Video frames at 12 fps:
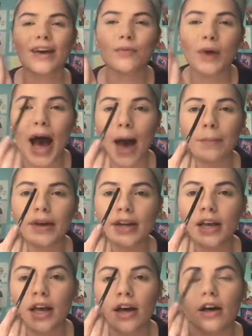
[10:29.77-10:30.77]
what happened
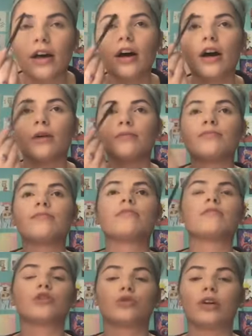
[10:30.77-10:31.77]
um
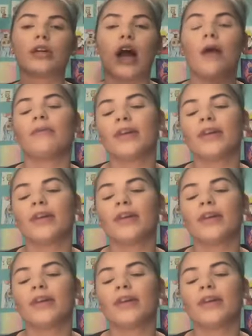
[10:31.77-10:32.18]
story time